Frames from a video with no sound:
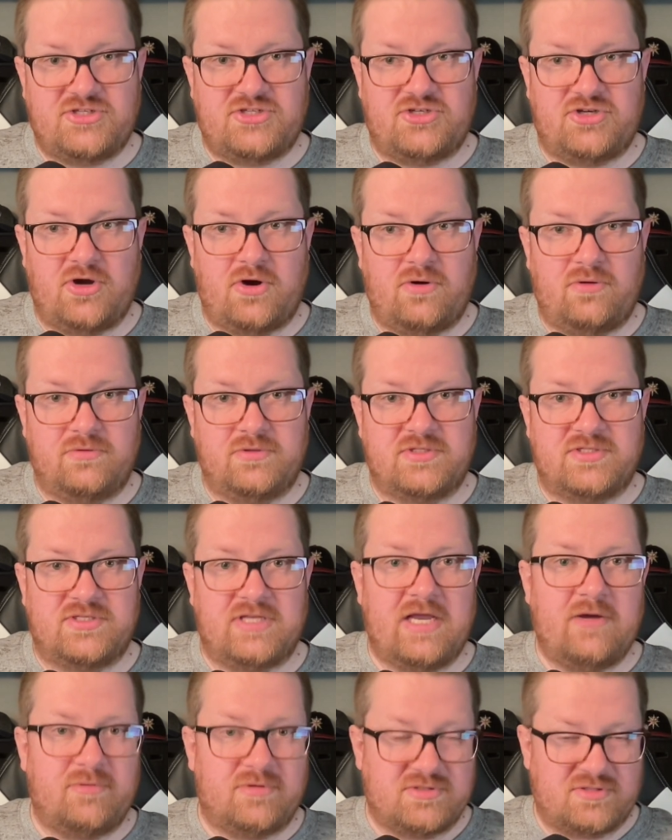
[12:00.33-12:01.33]
shows,
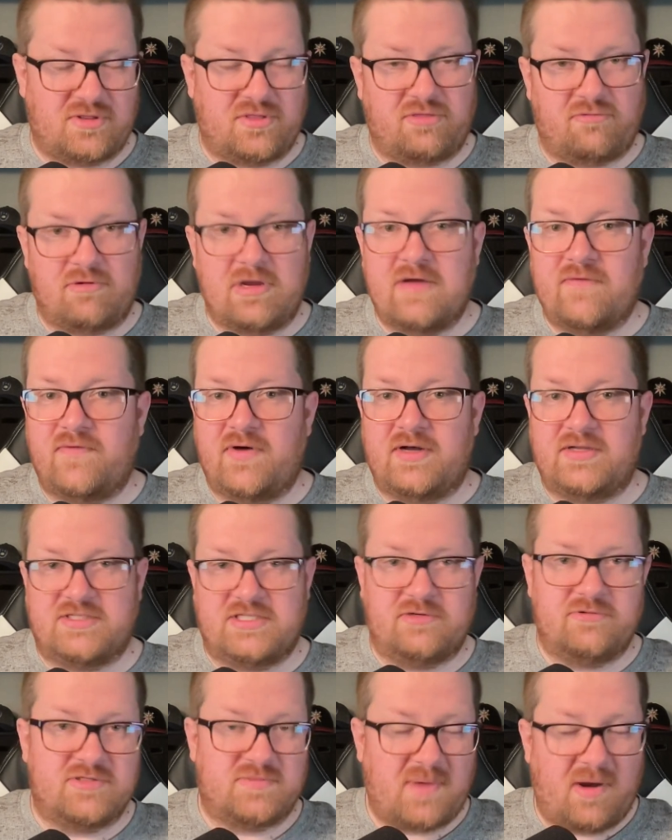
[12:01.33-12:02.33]
it was the three of us.
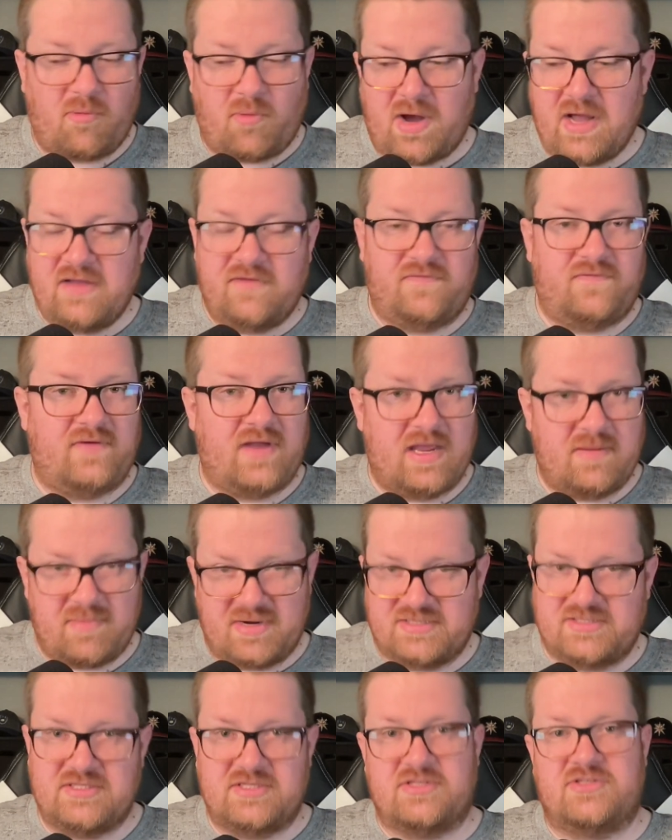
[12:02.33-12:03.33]
It was my wife and my
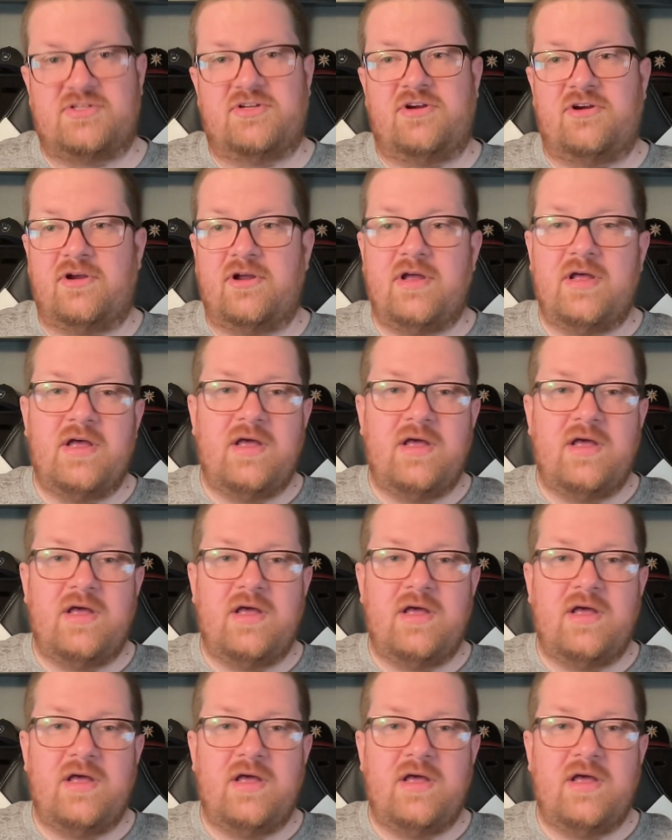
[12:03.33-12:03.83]
sister.